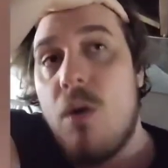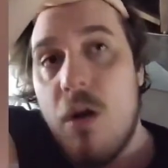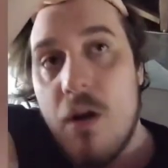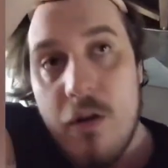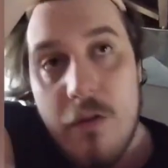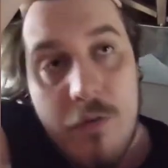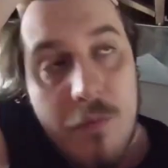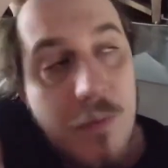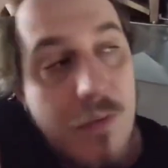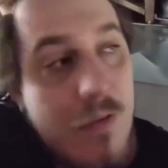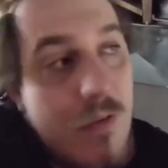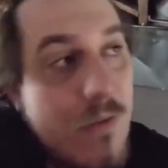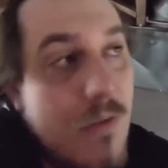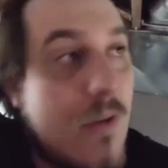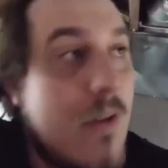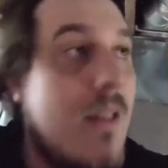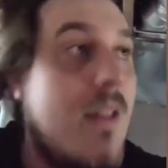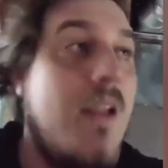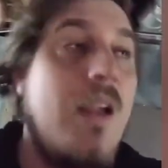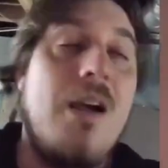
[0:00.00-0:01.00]
are
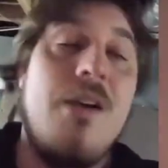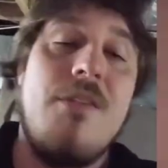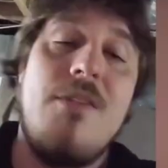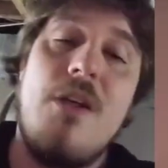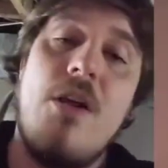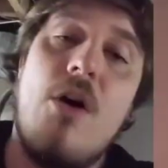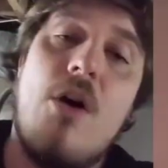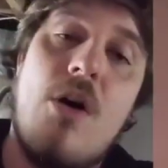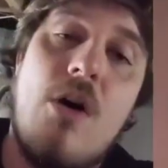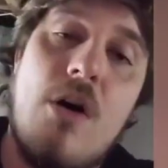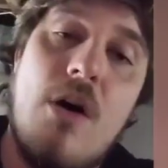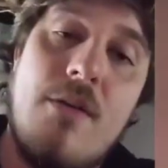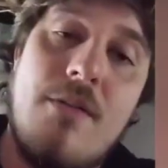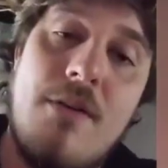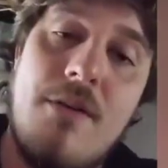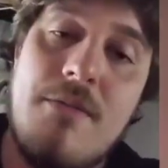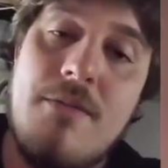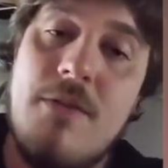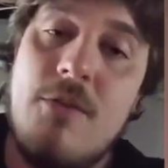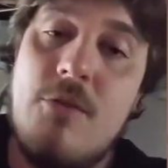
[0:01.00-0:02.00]
specifically of a of
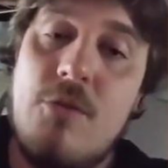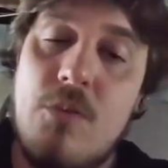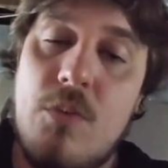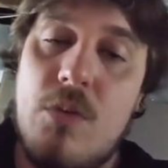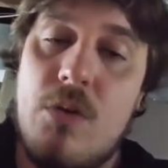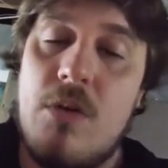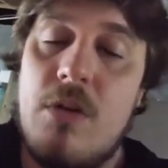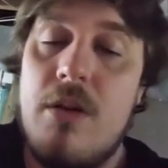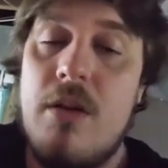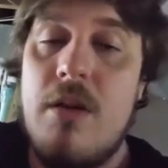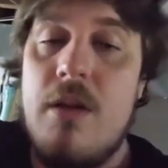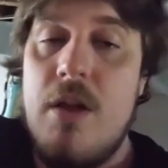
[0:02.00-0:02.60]
a visual